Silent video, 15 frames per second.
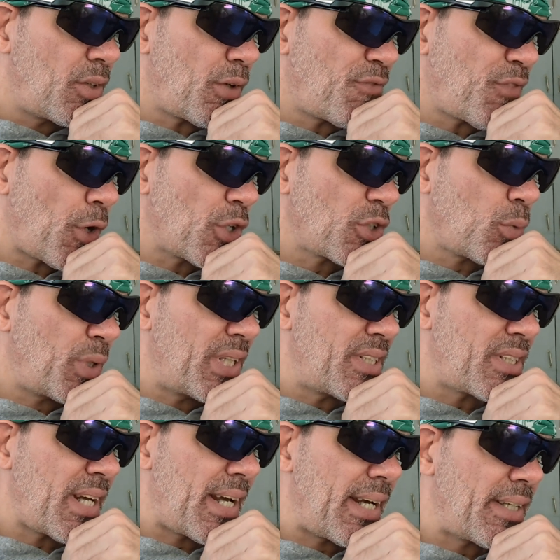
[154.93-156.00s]
The first one,
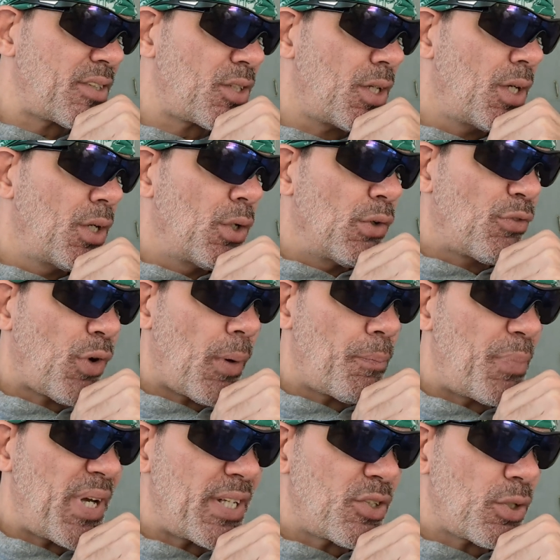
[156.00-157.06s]
he says,
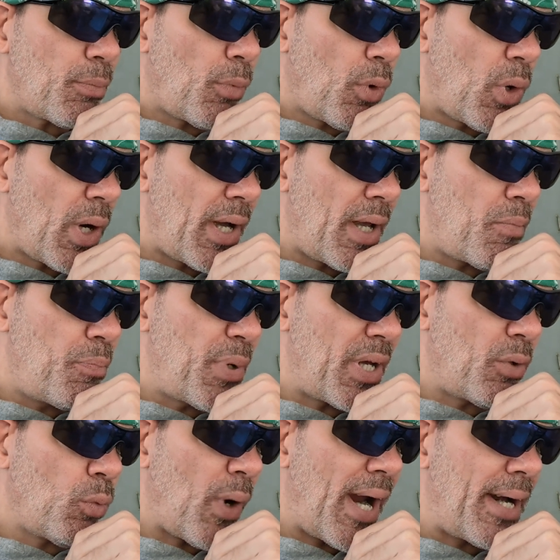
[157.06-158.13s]
from Pizza Boy,
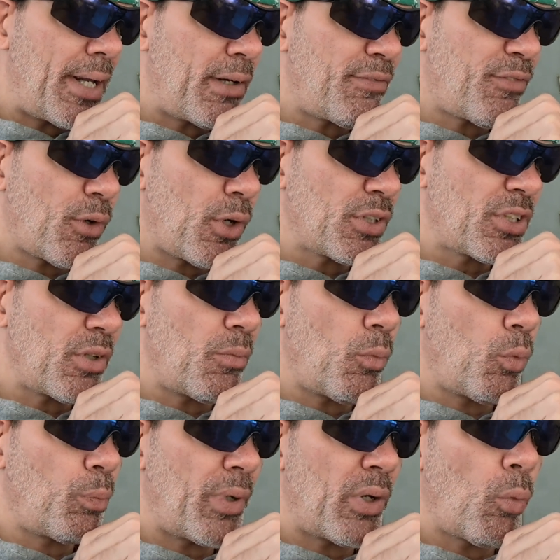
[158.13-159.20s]
been
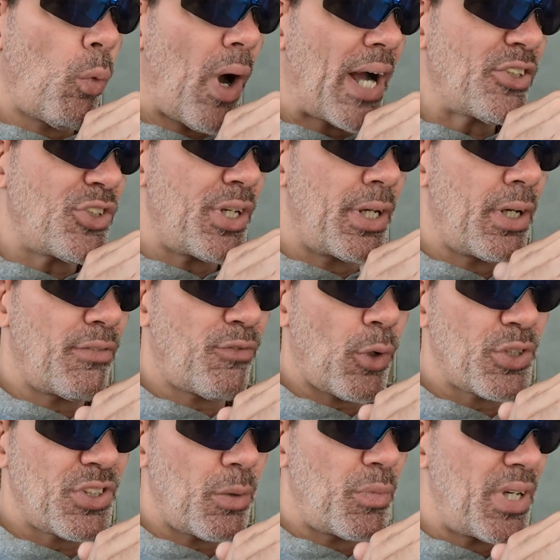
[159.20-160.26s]
watching
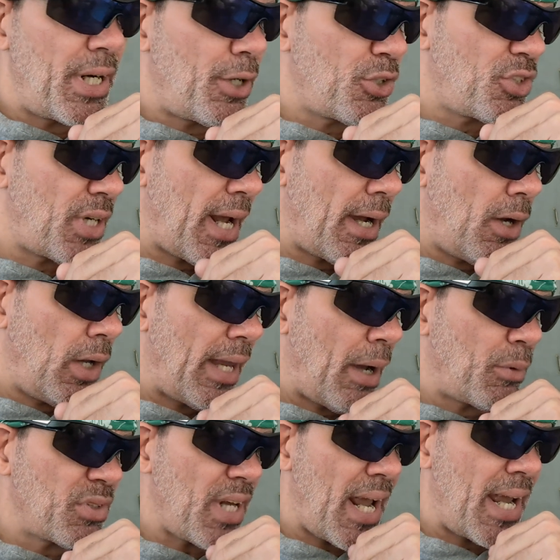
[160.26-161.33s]
for some years now.
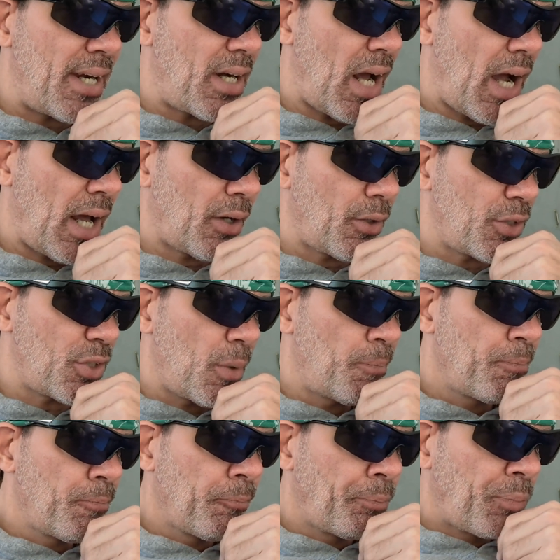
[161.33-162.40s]
That was $8.
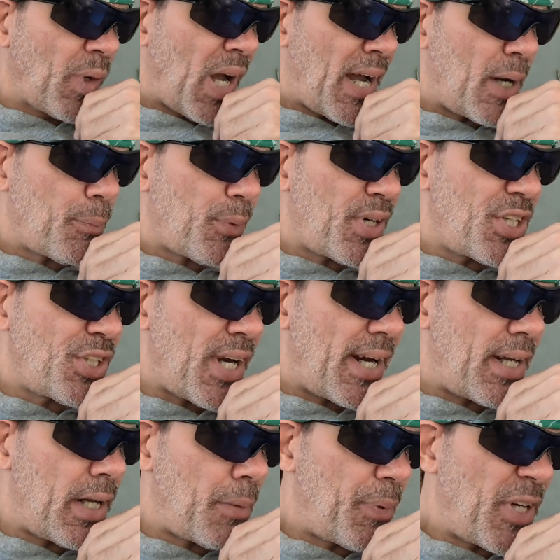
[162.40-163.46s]
I
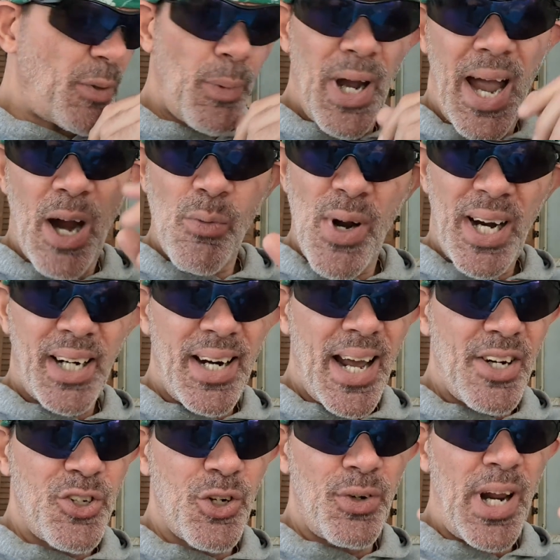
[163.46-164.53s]
appreciate it. Pizza Boy, I
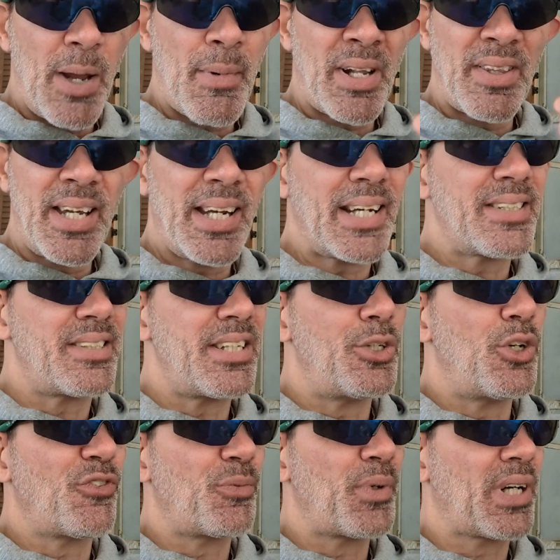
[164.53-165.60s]
recognize your name. I think I've
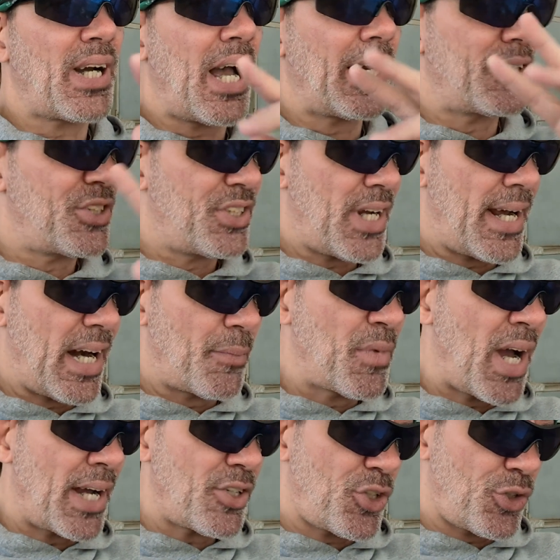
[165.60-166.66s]
seen you from the college side.
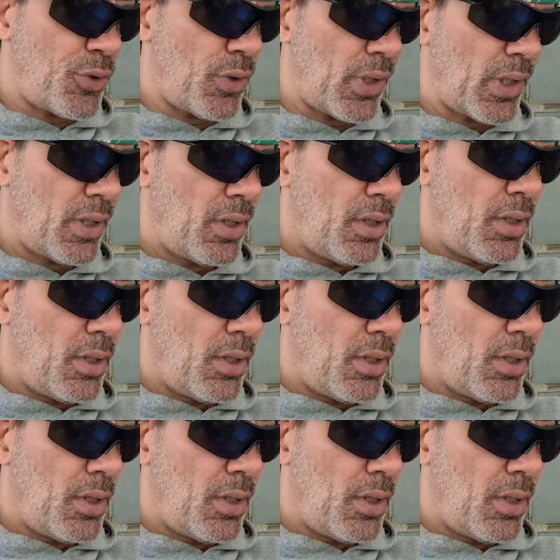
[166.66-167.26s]
I'm not sure.